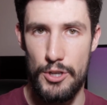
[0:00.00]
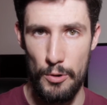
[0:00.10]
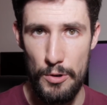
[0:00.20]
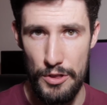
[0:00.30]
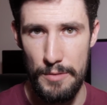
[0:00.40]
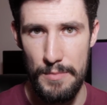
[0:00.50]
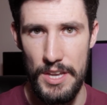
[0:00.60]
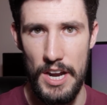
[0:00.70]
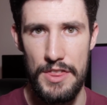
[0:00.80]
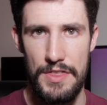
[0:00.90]
to them
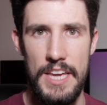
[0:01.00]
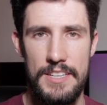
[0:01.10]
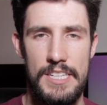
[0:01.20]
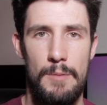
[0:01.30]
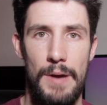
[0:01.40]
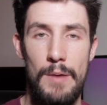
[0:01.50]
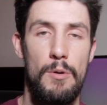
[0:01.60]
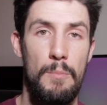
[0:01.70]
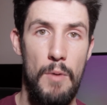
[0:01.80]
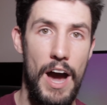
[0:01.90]
that I think some
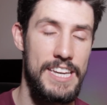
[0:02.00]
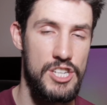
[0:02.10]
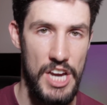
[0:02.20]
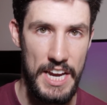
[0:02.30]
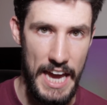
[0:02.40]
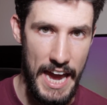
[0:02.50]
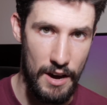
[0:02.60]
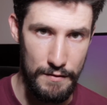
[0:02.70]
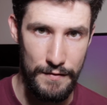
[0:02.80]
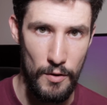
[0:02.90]
people might check
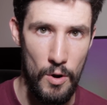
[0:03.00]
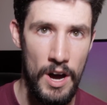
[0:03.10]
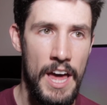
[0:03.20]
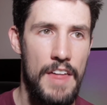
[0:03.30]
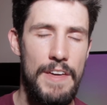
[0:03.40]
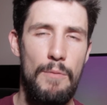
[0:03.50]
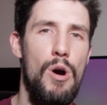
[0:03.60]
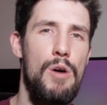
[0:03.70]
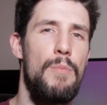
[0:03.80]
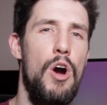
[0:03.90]
out for. There
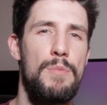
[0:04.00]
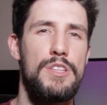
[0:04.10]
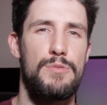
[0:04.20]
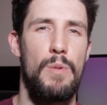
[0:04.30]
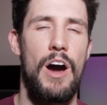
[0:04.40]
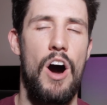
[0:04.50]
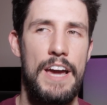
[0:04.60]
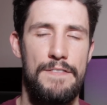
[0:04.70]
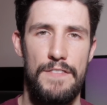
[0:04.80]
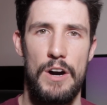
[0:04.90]
were moments where
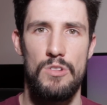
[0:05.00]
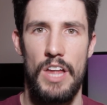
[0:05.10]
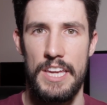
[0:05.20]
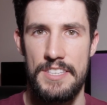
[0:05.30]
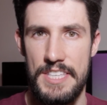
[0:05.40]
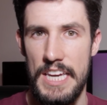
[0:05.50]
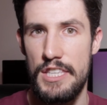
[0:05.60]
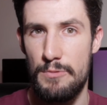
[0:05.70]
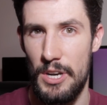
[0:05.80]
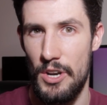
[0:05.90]
I felt like
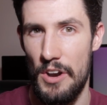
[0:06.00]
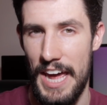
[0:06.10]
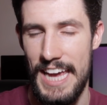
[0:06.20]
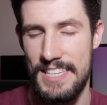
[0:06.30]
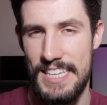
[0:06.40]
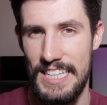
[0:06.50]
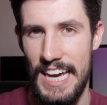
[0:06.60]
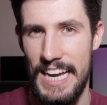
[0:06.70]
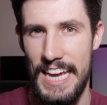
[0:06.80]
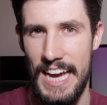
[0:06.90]
scenes were not
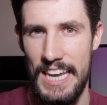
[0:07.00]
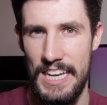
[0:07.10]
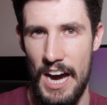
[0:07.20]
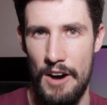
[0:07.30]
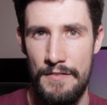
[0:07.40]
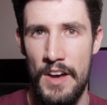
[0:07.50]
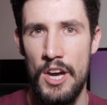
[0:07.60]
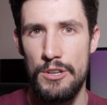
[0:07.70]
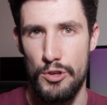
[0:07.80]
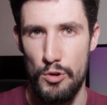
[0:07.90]
escalating
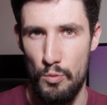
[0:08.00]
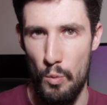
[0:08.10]
enough to